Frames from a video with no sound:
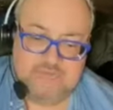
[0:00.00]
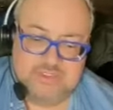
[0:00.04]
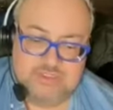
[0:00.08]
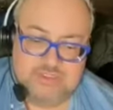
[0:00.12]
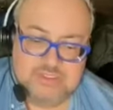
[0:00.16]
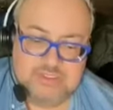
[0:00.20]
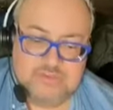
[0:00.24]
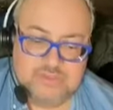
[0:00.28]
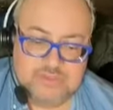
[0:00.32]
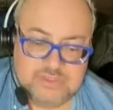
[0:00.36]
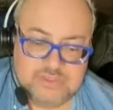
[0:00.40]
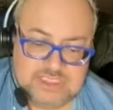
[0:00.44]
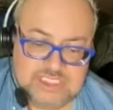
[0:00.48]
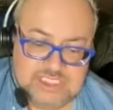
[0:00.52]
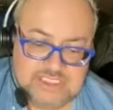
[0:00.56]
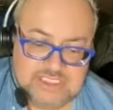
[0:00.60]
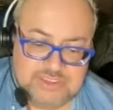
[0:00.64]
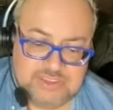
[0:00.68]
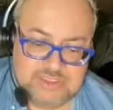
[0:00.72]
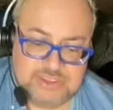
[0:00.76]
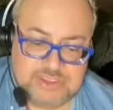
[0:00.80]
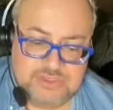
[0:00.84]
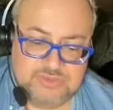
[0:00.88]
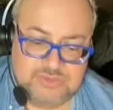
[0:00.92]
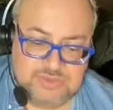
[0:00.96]
have a legal
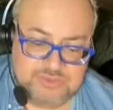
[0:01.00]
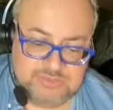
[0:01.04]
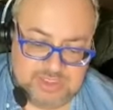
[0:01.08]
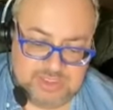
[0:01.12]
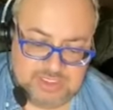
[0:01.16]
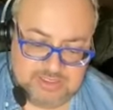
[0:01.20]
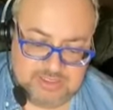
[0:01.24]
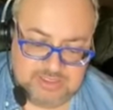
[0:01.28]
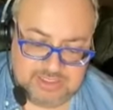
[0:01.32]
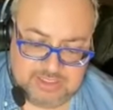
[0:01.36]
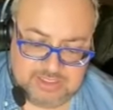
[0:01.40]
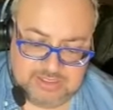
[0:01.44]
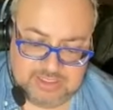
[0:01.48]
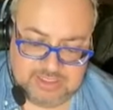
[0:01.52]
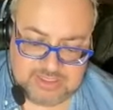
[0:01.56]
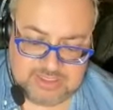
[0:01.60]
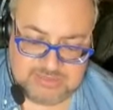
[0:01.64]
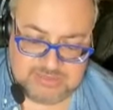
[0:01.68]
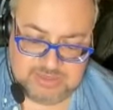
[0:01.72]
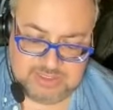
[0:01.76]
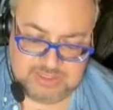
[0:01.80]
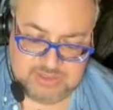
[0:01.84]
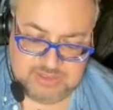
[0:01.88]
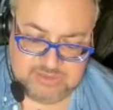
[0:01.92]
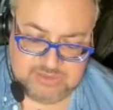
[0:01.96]
tinge to it, meaning like
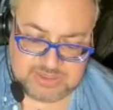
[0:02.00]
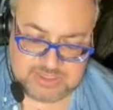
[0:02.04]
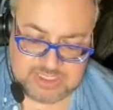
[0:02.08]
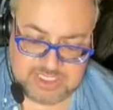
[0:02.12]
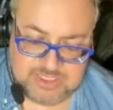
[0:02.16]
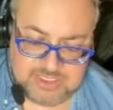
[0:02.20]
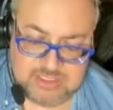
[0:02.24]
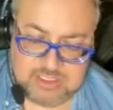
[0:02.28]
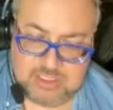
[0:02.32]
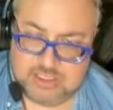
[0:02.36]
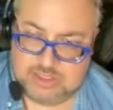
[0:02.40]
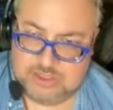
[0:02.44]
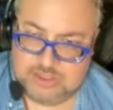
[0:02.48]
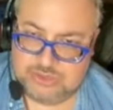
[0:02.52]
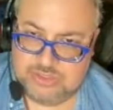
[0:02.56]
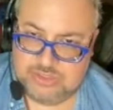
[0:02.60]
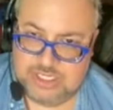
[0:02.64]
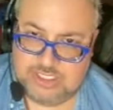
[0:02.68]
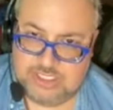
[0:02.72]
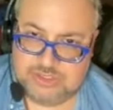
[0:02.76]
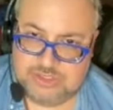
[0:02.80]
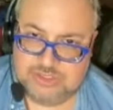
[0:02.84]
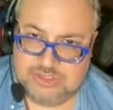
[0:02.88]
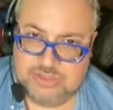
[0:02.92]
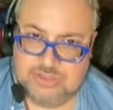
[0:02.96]
this month you sign
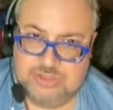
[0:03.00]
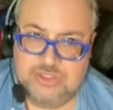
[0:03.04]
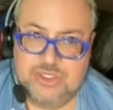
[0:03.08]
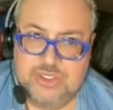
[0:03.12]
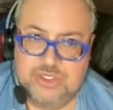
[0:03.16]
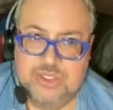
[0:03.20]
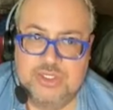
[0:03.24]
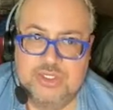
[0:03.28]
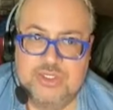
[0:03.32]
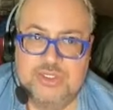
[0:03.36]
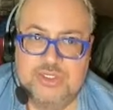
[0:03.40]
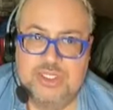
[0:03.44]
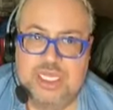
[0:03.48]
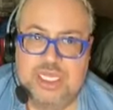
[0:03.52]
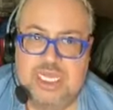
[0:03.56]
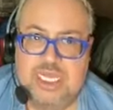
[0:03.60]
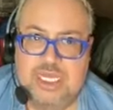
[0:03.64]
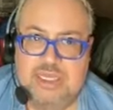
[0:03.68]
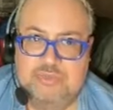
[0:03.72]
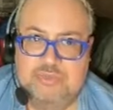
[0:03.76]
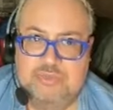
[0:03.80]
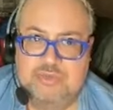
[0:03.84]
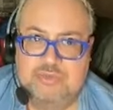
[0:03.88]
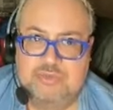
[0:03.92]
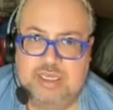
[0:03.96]
contracts or
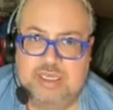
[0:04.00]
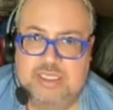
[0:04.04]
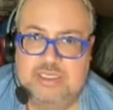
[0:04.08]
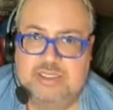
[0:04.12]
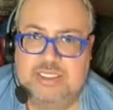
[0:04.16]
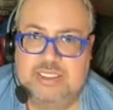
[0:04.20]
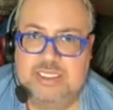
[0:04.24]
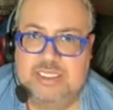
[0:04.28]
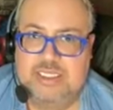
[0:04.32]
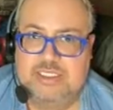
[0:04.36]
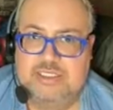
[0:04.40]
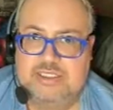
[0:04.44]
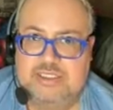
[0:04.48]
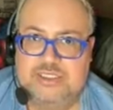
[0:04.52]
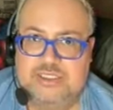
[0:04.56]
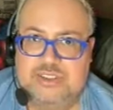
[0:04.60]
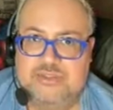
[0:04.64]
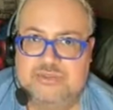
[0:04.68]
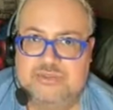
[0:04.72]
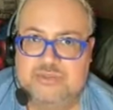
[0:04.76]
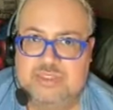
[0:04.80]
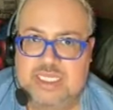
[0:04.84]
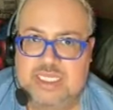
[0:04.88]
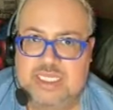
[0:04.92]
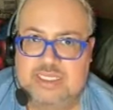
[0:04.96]
um, you might get
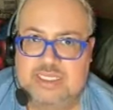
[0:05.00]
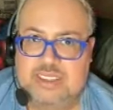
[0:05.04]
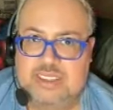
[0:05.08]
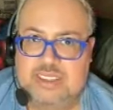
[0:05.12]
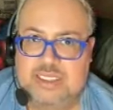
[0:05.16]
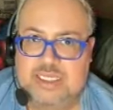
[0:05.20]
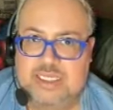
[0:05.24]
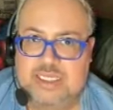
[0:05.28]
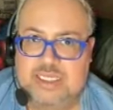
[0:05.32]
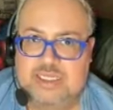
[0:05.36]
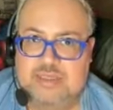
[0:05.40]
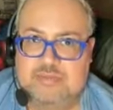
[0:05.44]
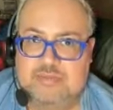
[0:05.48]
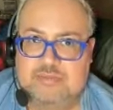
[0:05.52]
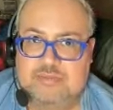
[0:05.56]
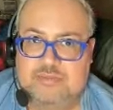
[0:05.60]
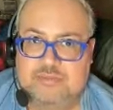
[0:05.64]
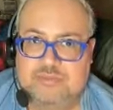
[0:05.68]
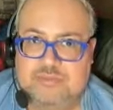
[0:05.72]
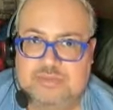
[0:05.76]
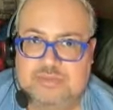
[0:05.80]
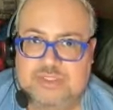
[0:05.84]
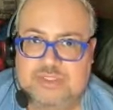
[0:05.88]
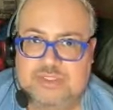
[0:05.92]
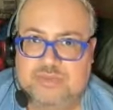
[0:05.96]
into like,
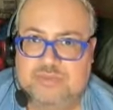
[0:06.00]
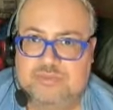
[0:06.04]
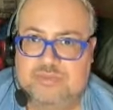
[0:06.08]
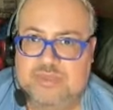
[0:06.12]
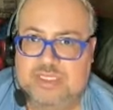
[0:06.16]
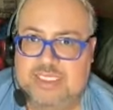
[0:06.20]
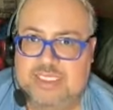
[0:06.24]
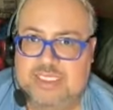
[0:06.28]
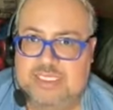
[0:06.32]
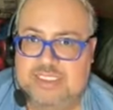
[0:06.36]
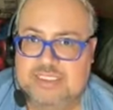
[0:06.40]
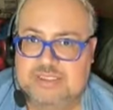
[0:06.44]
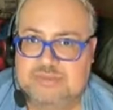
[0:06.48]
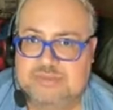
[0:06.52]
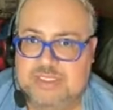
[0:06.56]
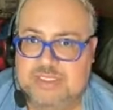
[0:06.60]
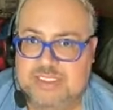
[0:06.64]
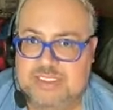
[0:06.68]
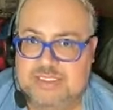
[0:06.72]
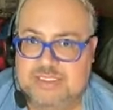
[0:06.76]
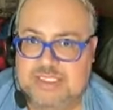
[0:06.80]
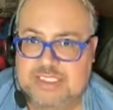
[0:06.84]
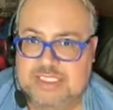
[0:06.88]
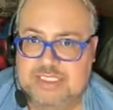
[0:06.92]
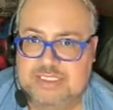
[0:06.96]
um, you know, might get a
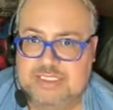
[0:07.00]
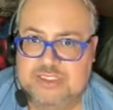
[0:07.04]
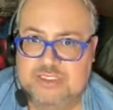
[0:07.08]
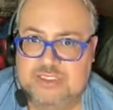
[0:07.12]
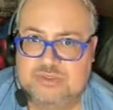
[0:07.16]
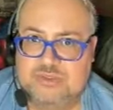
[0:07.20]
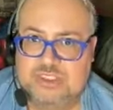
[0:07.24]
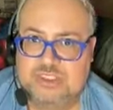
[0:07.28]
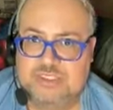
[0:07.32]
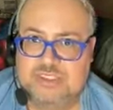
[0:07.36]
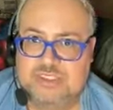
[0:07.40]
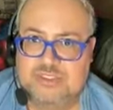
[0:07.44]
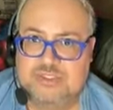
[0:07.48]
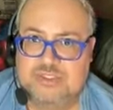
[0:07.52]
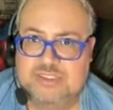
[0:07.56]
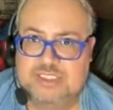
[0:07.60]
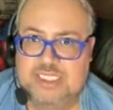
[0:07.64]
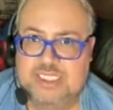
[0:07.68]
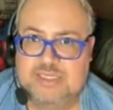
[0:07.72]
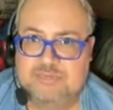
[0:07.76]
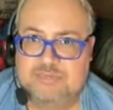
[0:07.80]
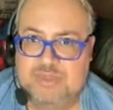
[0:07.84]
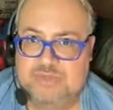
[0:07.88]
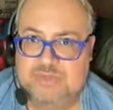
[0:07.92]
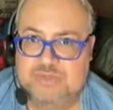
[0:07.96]
speeding ticket. So just they're
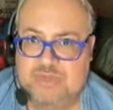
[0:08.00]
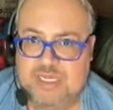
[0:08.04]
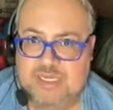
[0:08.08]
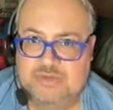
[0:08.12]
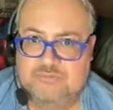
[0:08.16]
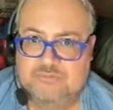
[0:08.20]
saying be